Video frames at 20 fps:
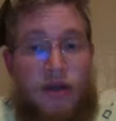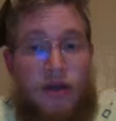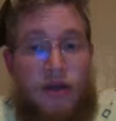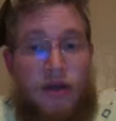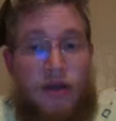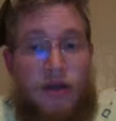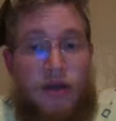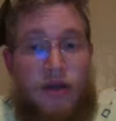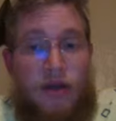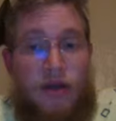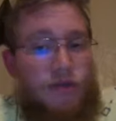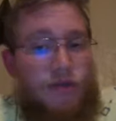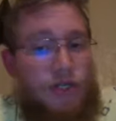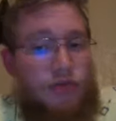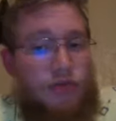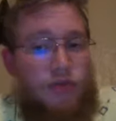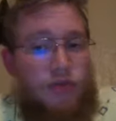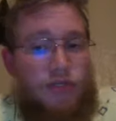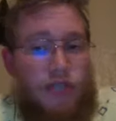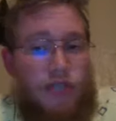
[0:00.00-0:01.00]
many
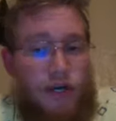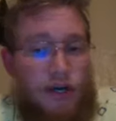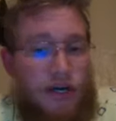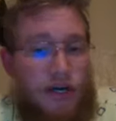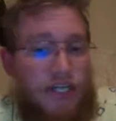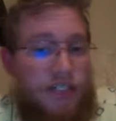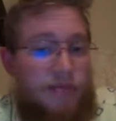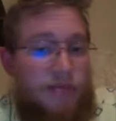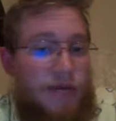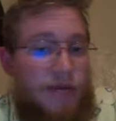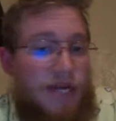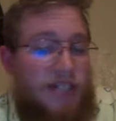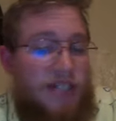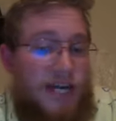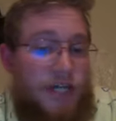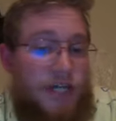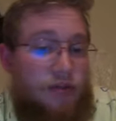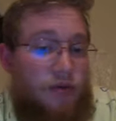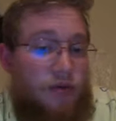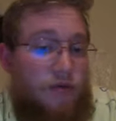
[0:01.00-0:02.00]
individuals underestimate its
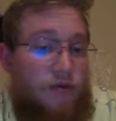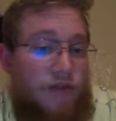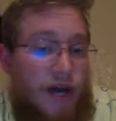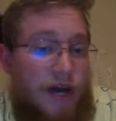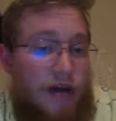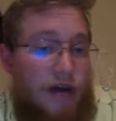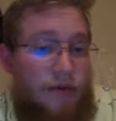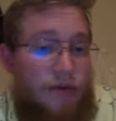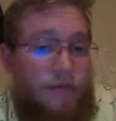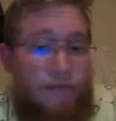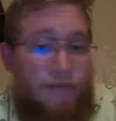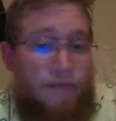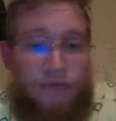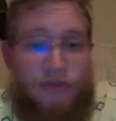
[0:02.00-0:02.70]
actual value.